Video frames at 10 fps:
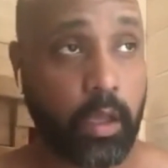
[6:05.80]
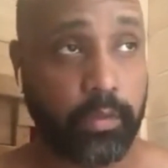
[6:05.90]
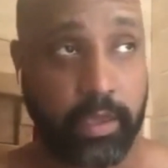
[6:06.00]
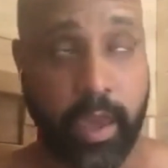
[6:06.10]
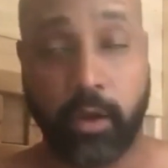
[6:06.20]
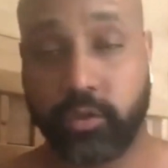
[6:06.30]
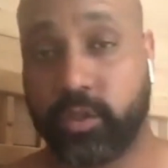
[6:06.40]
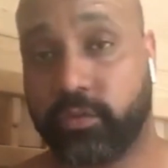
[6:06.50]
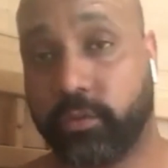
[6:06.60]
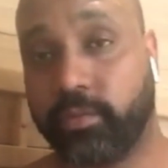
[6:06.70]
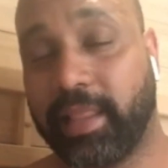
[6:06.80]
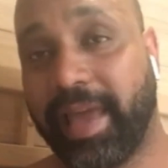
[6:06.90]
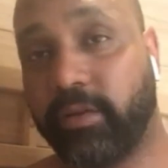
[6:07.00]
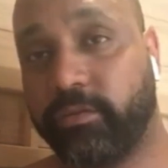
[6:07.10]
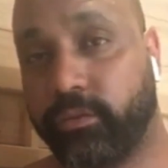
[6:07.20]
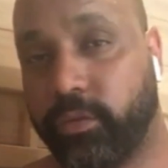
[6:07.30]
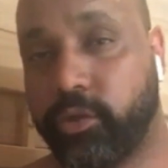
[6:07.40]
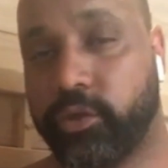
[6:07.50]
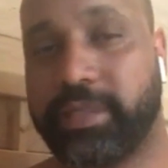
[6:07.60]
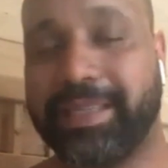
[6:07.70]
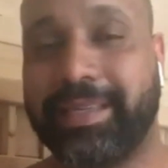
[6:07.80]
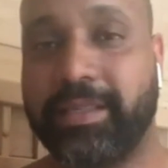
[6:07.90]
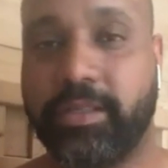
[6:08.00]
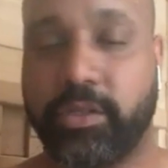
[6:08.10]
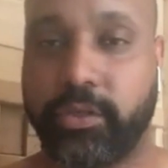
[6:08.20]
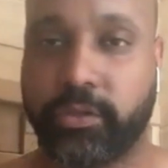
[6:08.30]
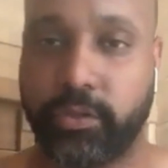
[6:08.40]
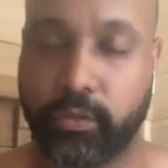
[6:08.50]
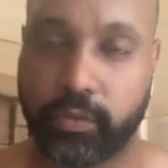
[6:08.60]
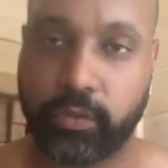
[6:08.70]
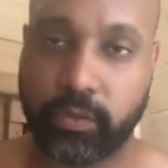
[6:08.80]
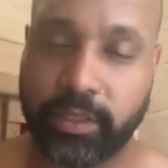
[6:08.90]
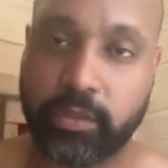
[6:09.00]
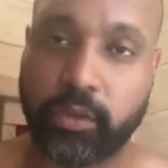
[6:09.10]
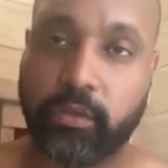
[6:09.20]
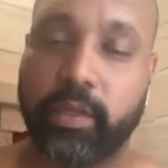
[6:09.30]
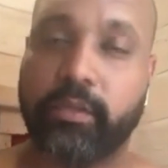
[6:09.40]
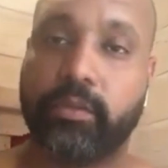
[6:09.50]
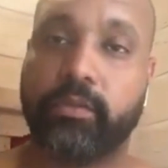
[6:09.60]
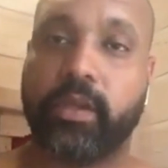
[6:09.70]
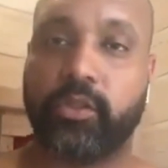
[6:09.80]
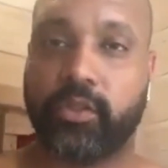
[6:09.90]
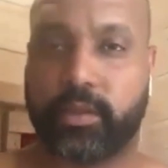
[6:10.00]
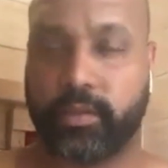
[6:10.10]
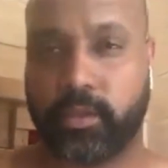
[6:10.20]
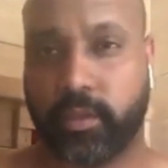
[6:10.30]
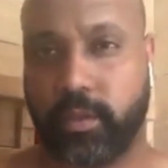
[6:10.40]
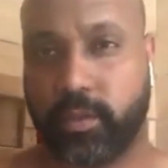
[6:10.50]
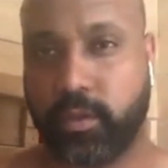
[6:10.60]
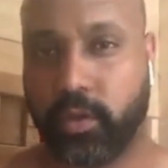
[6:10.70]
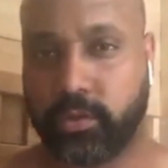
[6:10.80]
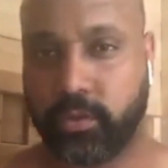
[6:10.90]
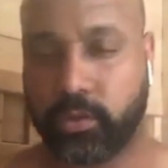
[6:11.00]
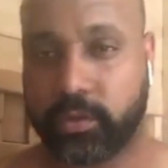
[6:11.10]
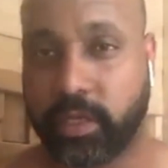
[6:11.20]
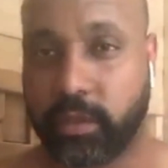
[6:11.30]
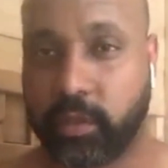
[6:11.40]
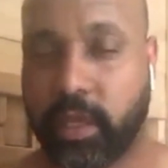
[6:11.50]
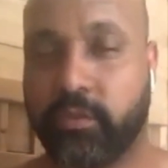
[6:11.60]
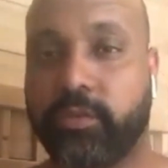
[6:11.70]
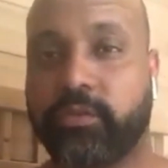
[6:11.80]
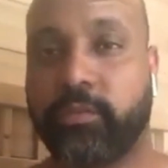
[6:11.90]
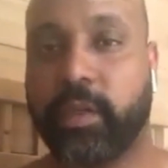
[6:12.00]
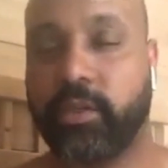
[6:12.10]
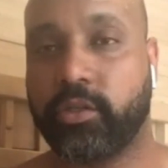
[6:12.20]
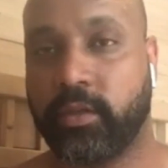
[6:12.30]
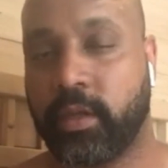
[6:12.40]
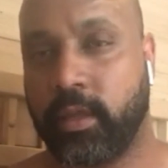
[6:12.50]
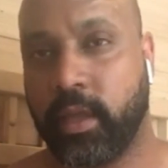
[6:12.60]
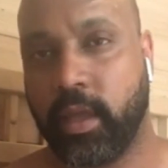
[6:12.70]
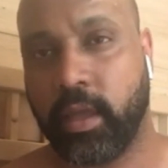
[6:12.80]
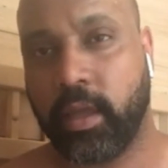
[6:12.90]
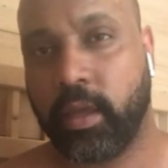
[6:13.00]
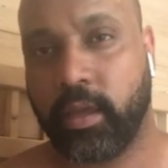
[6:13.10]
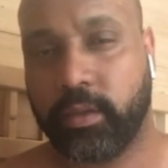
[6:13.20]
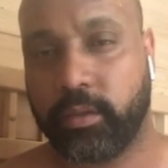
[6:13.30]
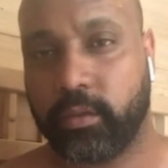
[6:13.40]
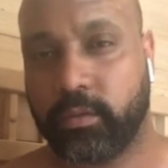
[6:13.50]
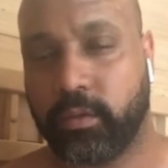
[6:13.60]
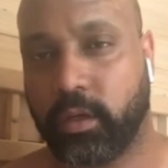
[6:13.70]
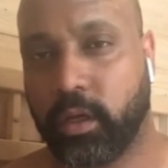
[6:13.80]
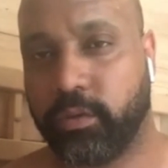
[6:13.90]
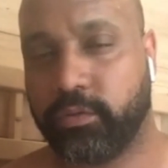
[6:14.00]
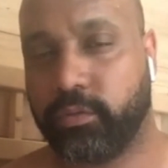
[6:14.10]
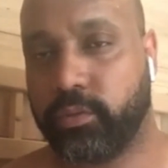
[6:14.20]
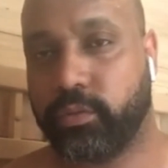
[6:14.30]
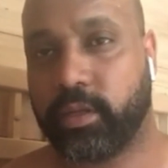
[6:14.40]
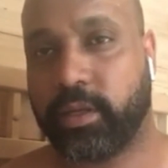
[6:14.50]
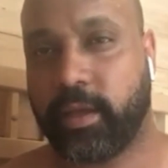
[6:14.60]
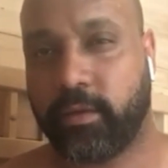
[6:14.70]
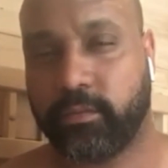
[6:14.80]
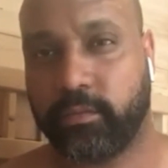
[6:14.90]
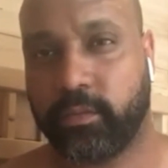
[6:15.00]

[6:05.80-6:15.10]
the energies from plant food are just easier to integrate and to digest. They also contain a lot of information that other foods would not have.